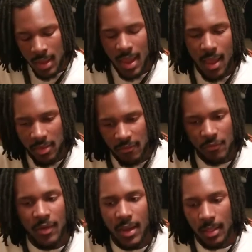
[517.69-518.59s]
And then
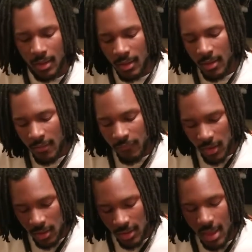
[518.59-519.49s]
finally,
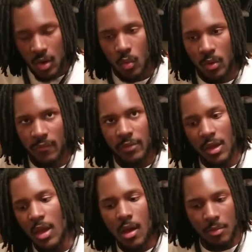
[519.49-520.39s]
finish out with the
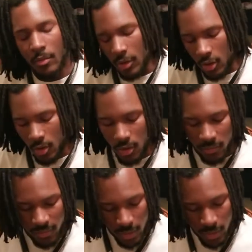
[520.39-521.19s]
complement cards.